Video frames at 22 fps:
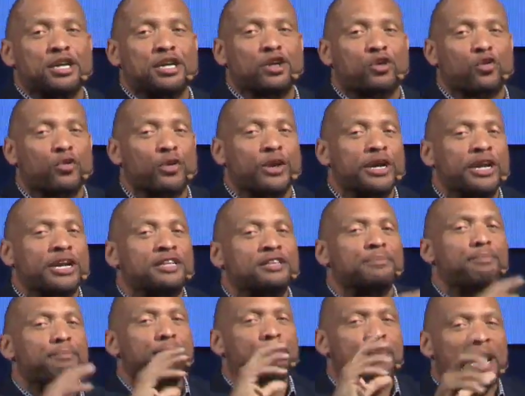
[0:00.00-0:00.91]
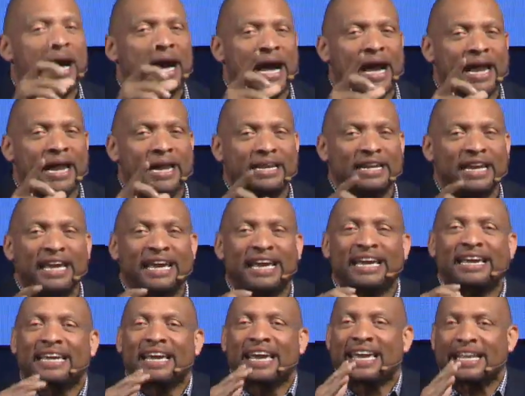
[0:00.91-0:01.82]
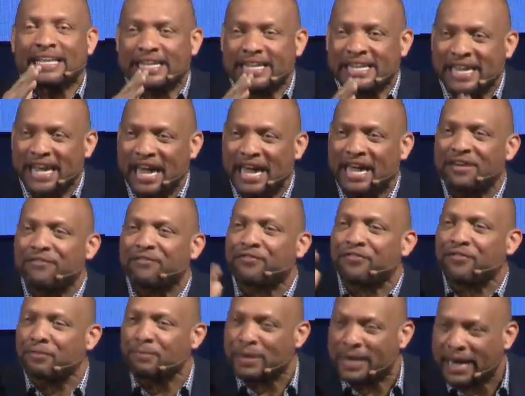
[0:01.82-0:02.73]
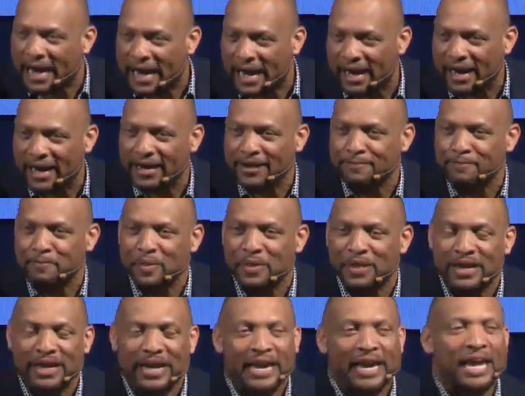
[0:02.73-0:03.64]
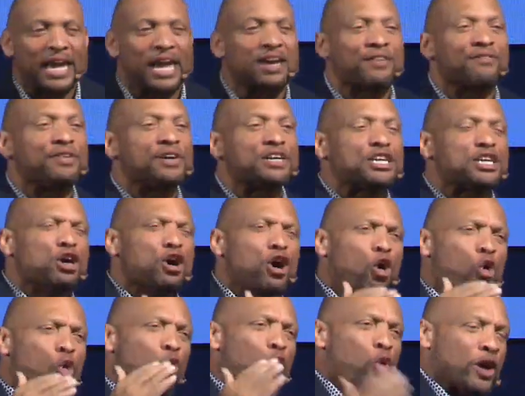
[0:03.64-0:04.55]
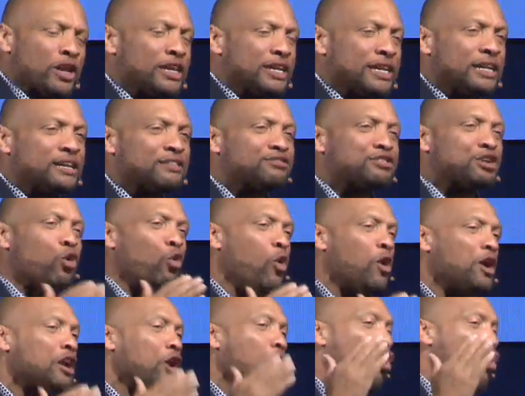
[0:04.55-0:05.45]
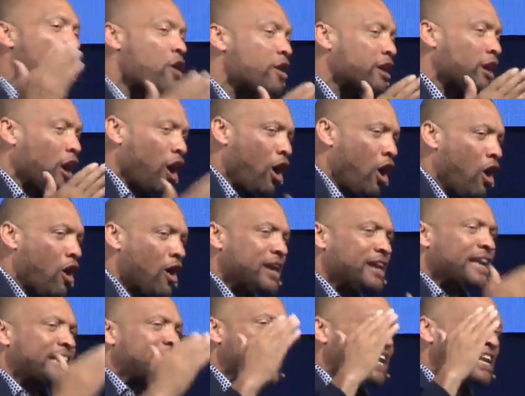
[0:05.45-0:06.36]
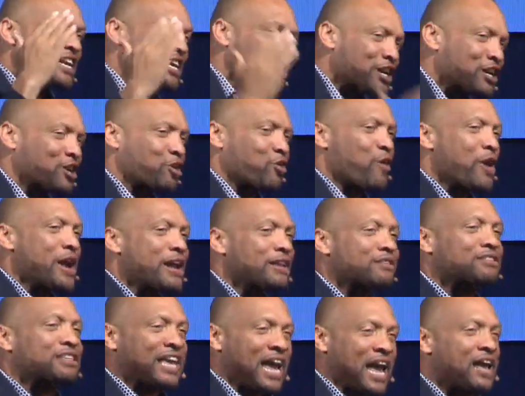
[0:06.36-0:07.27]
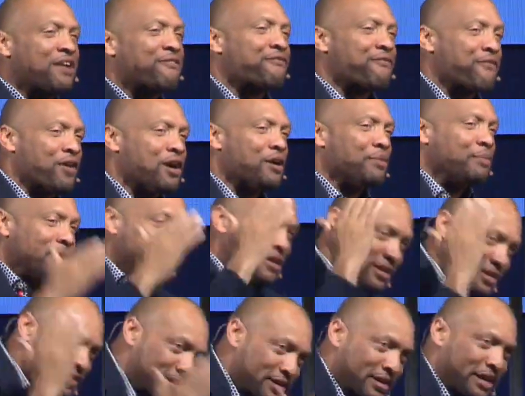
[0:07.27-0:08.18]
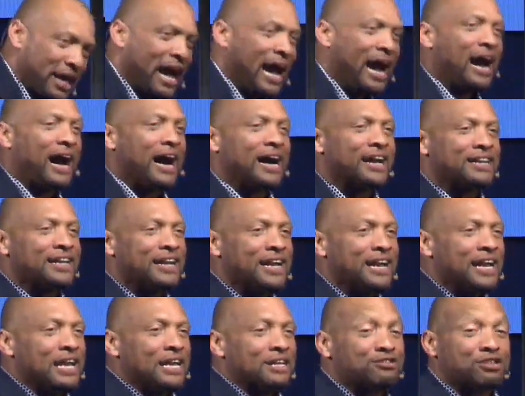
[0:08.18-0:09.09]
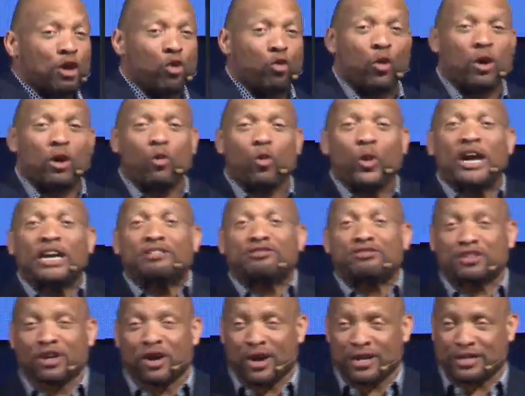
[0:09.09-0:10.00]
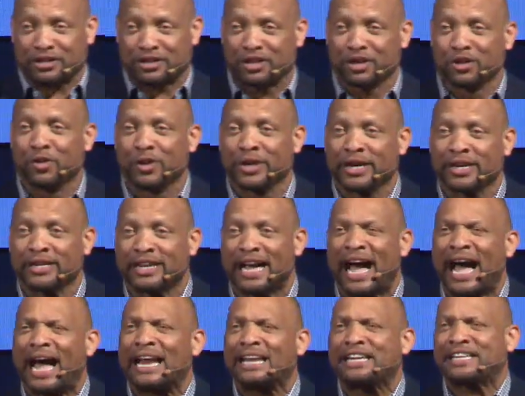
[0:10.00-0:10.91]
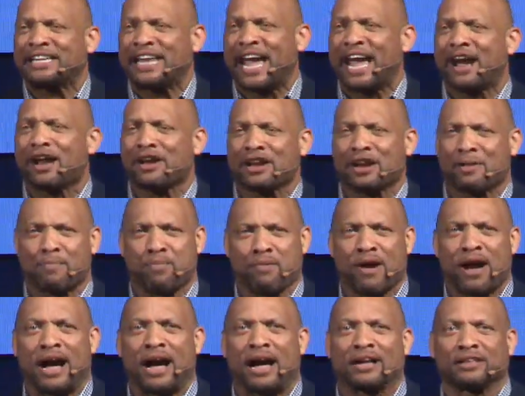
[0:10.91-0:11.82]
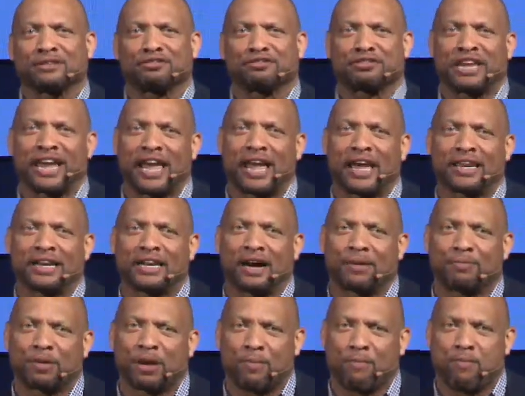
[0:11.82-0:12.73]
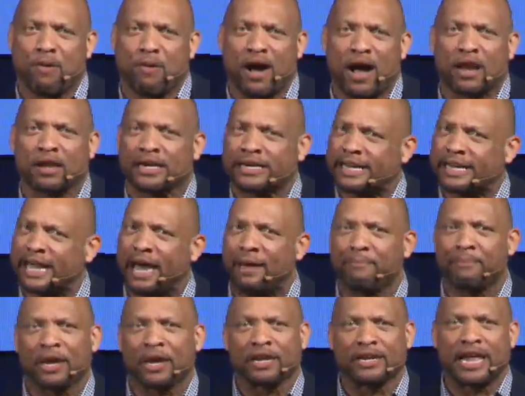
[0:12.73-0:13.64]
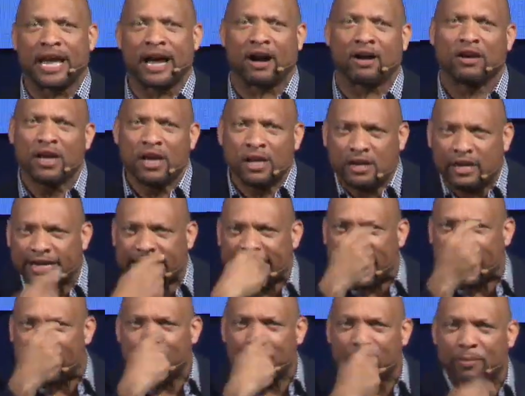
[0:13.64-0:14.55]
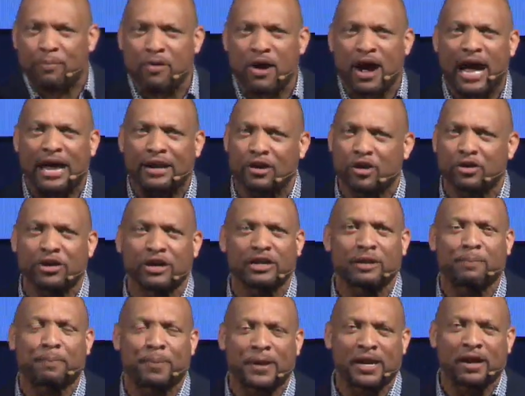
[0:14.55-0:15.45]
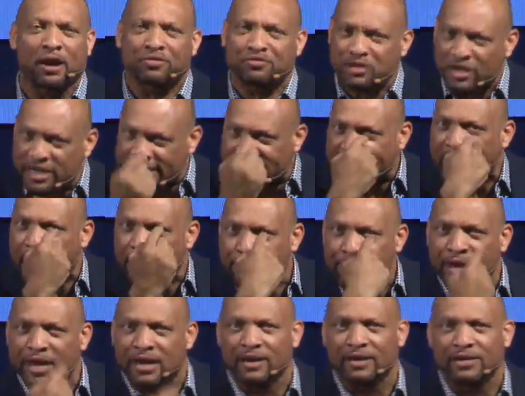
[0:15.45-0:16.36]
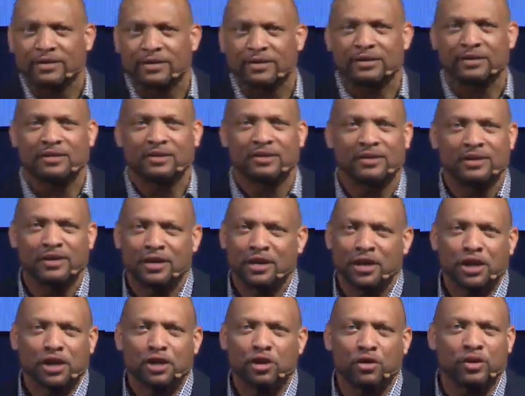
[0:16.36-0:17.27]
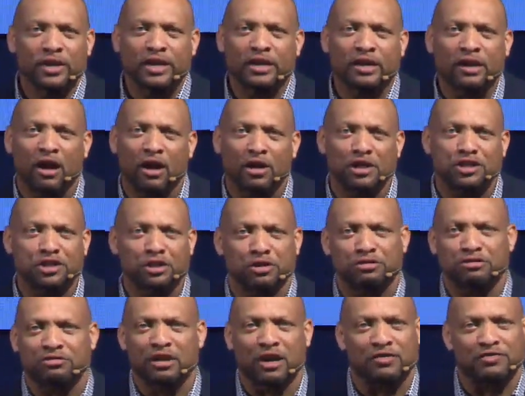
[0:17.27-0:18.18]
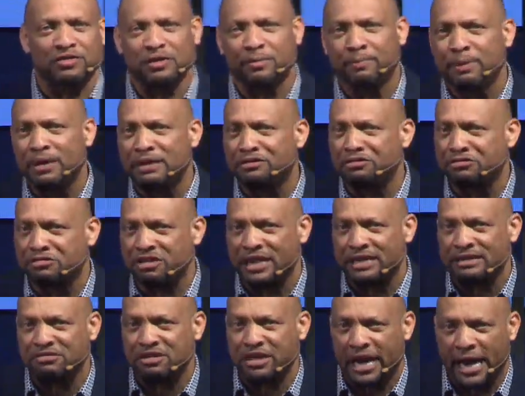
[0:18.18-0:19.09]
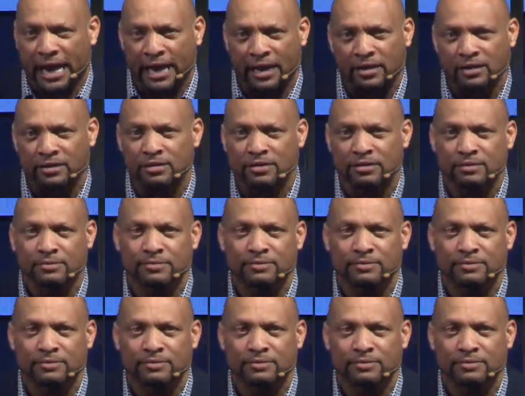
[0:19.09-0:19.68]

degreed mind, it came from God. Even your willingness to want to work hard and get good grades came from God. So what we start doing, I dare LeBron stand up. LeBron, look at me now. Look at me, LeBron. I know you're in the playoffs. Look at me. You didn't cause yourself to be six eight.